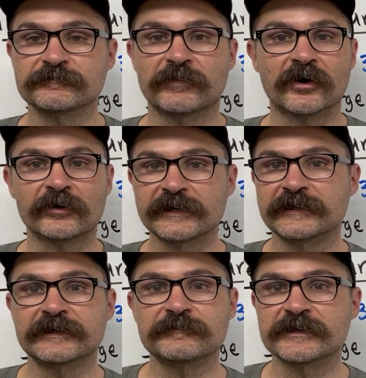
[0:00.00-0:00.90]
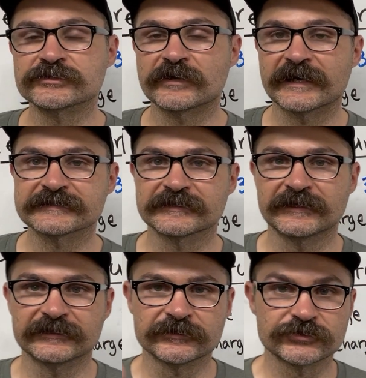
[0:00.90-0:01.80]
barring any major
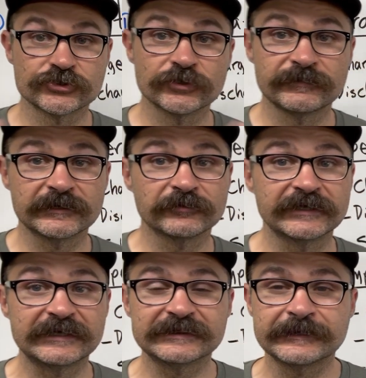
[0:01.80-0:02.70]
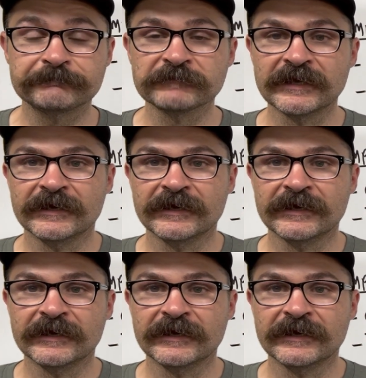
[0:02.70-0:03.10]
accident, you should be able to hit them.